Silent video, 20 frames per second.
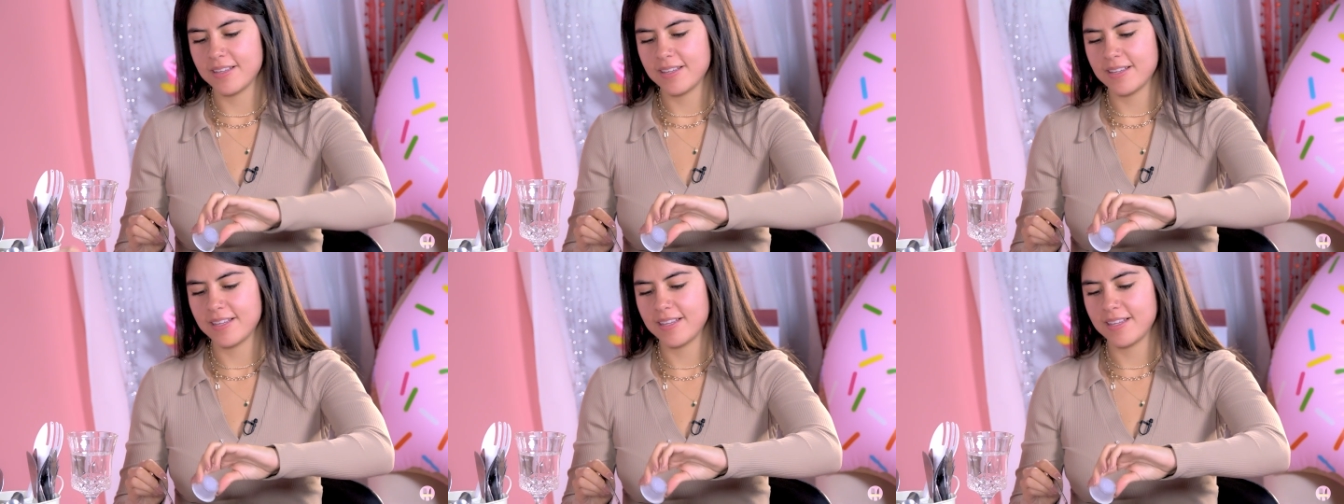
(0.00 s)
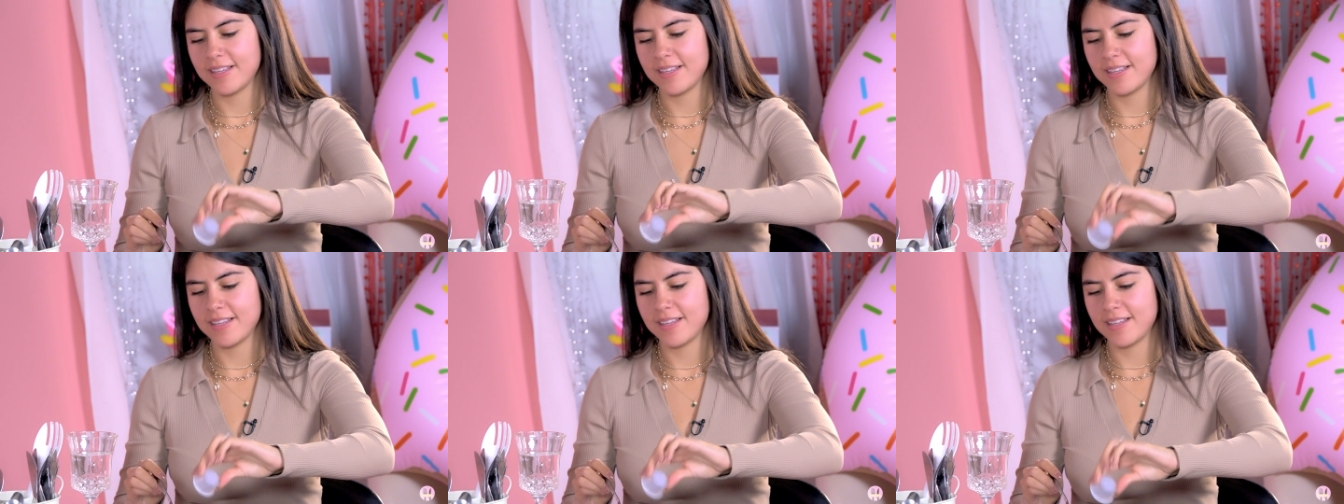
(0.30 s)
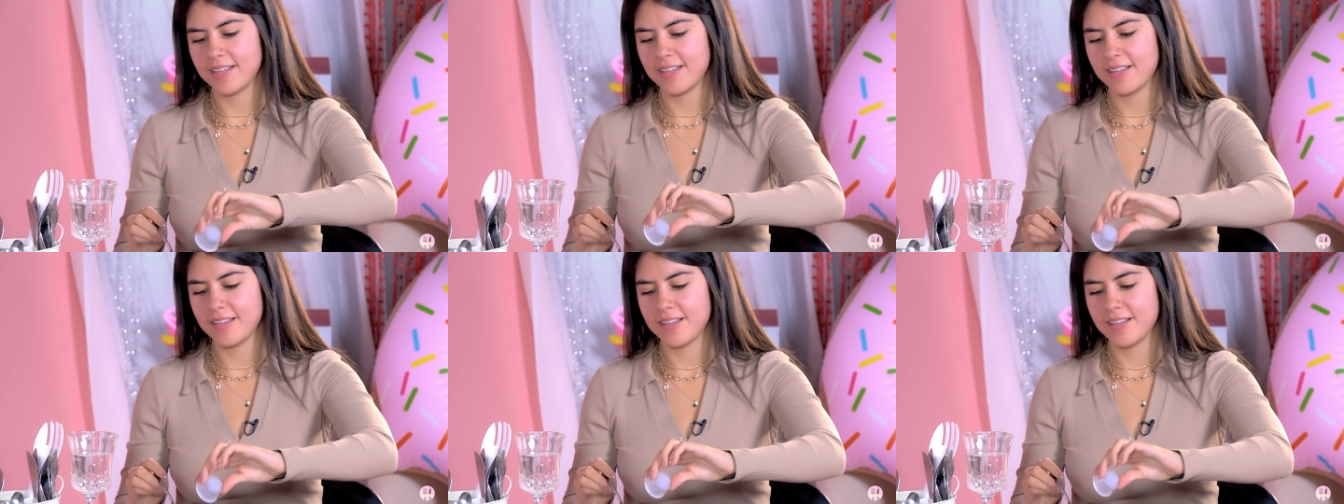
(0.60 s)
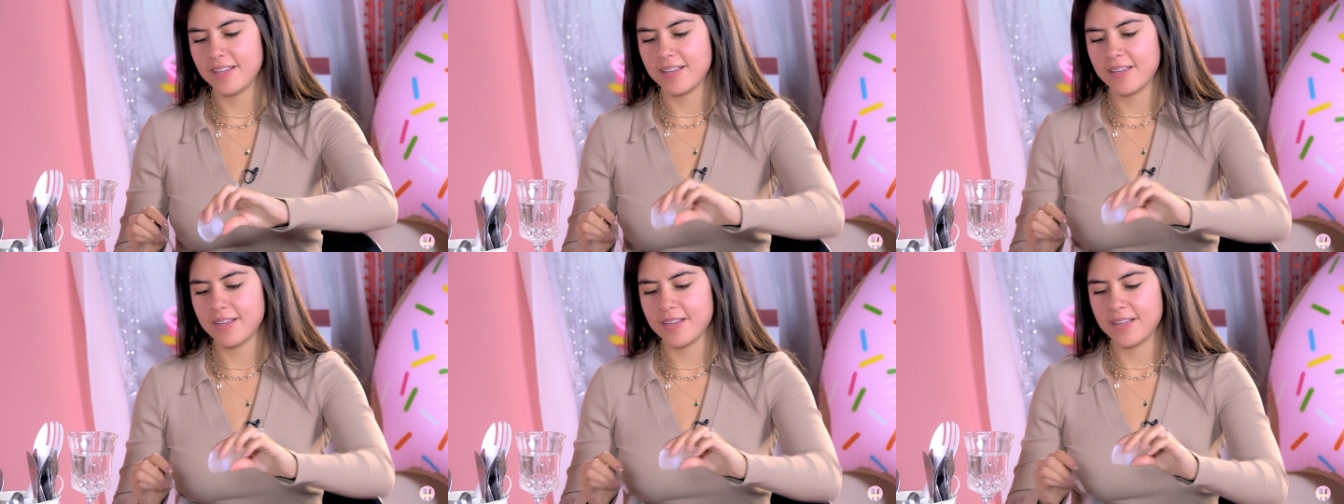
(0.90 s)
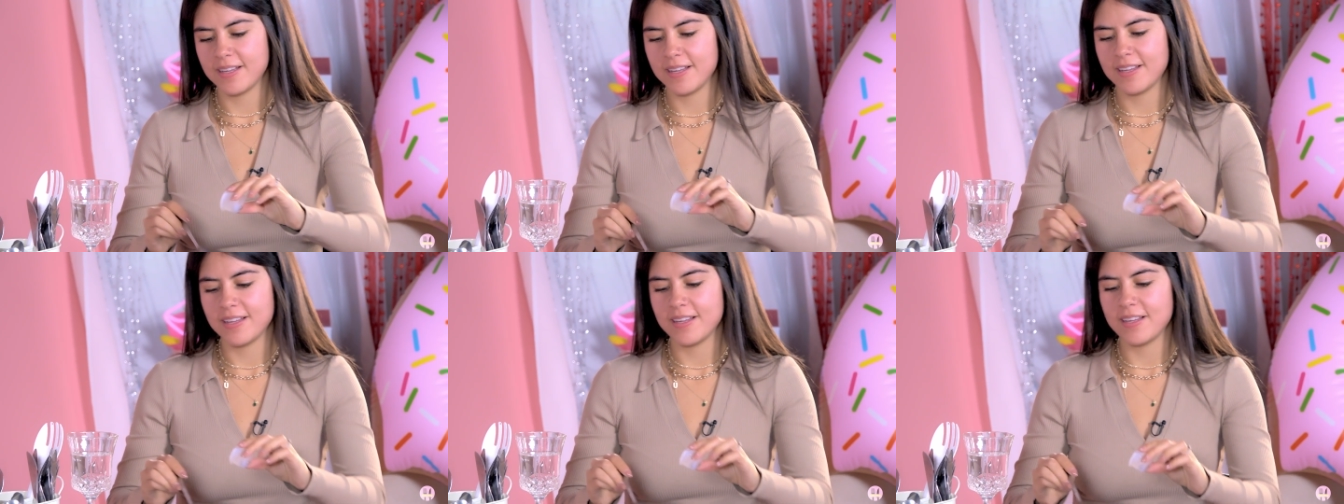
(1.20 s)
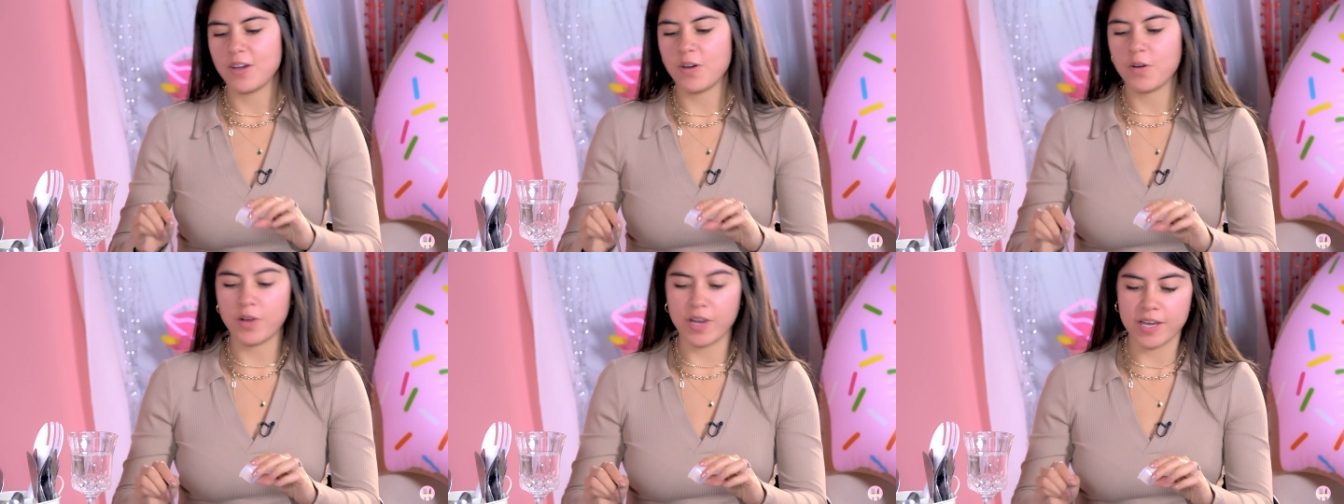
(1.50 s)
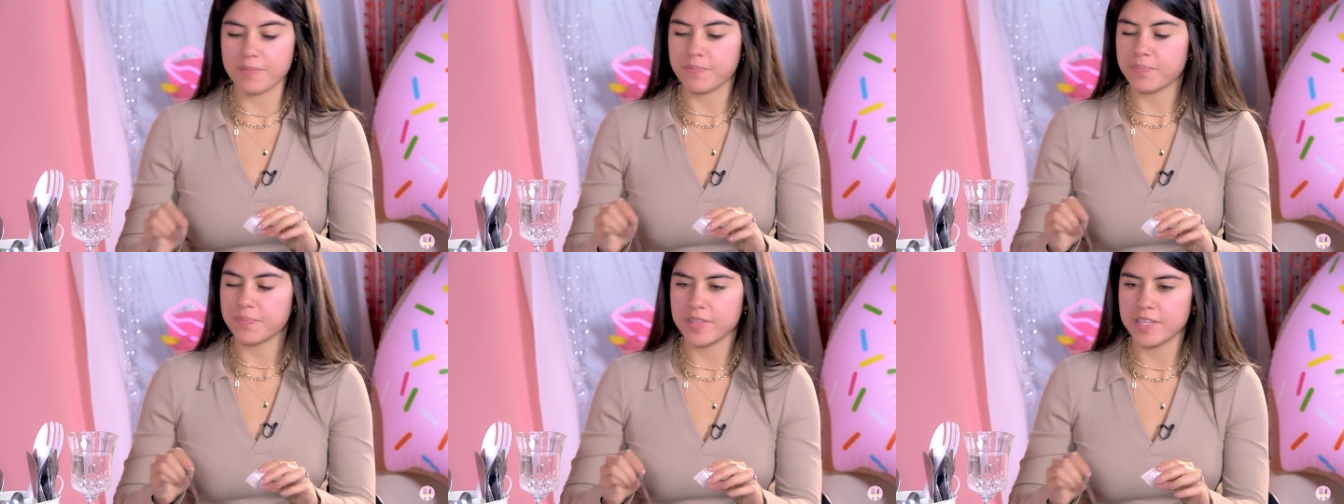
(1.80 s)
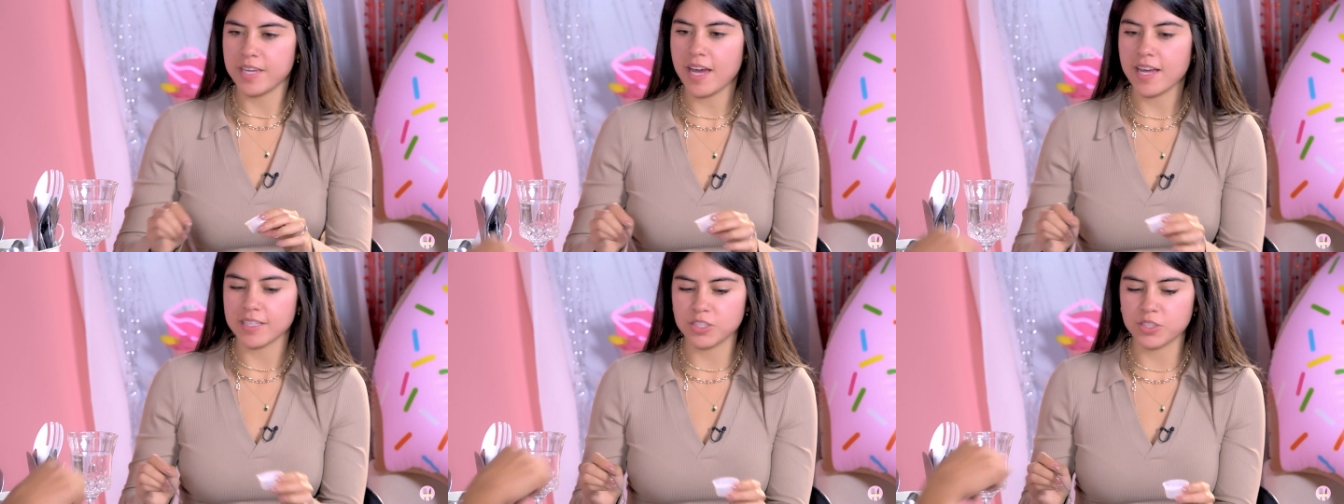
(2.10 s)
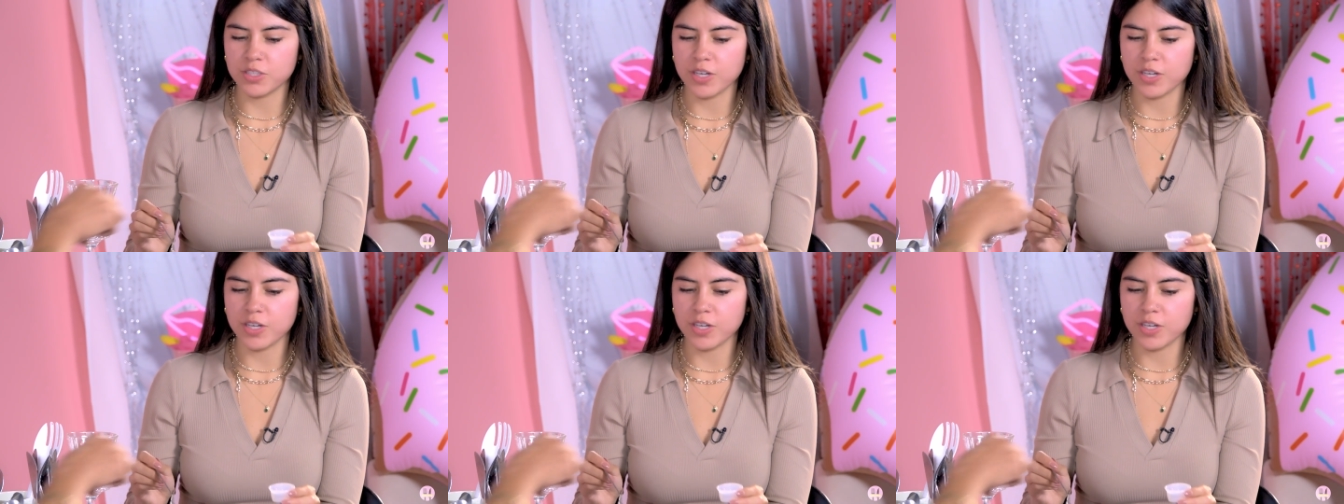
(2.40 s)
to taste it without Okay. And then yeah,